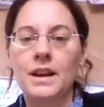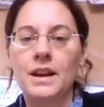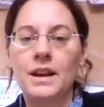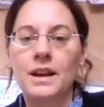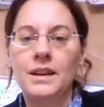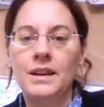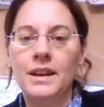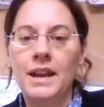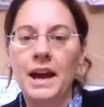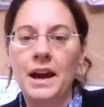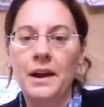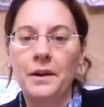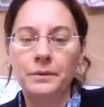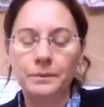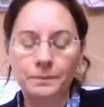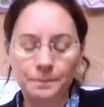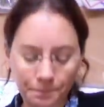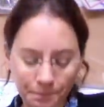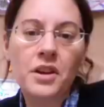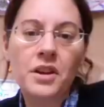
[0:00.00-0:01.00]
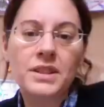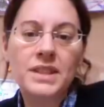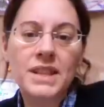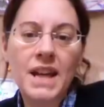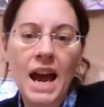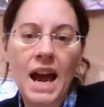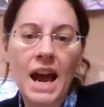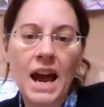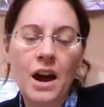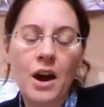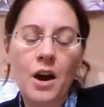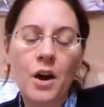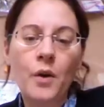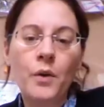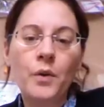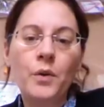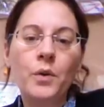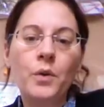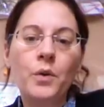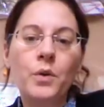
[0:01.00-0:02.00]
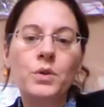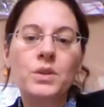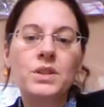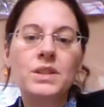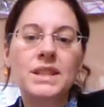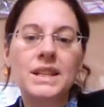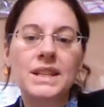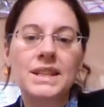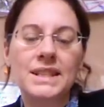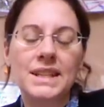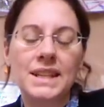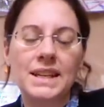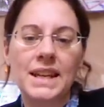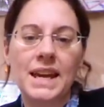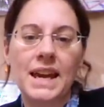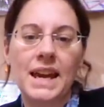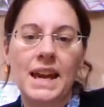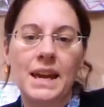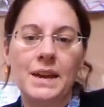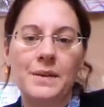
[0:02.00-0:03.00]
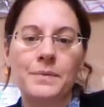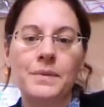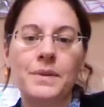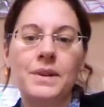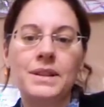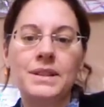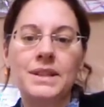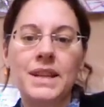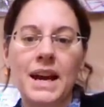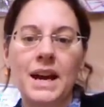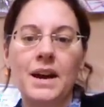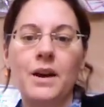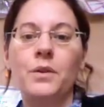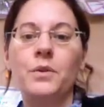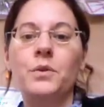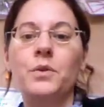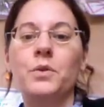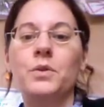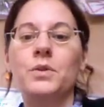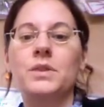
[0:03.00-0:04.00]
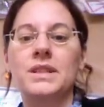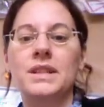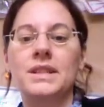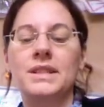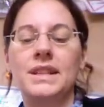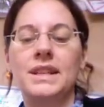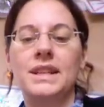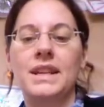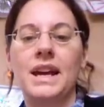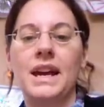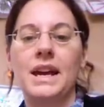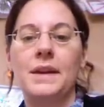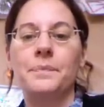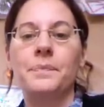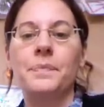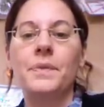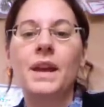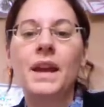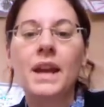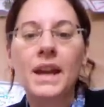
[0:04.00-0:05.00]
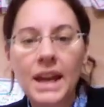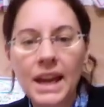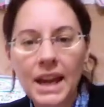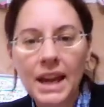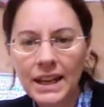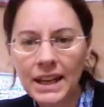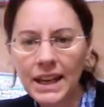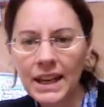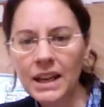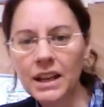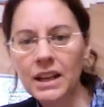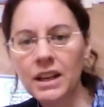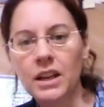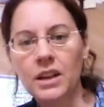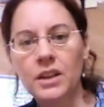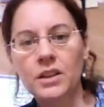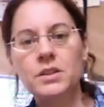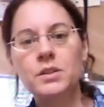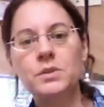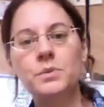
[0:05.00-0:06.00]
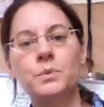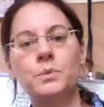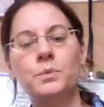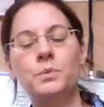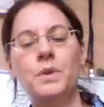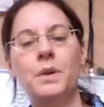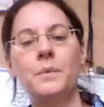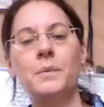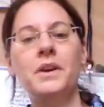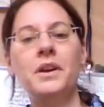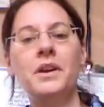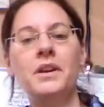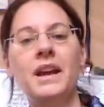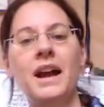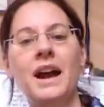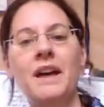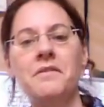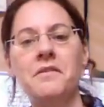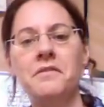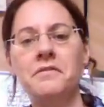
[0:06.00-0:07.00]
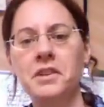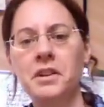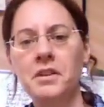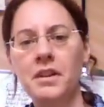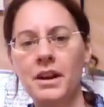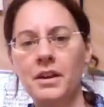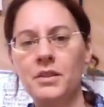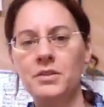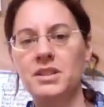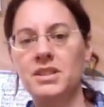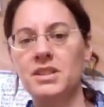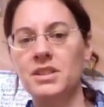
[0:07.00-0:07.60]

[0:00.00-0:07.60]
Now, the town or city name. Town or city name. In England, when we only have a few houses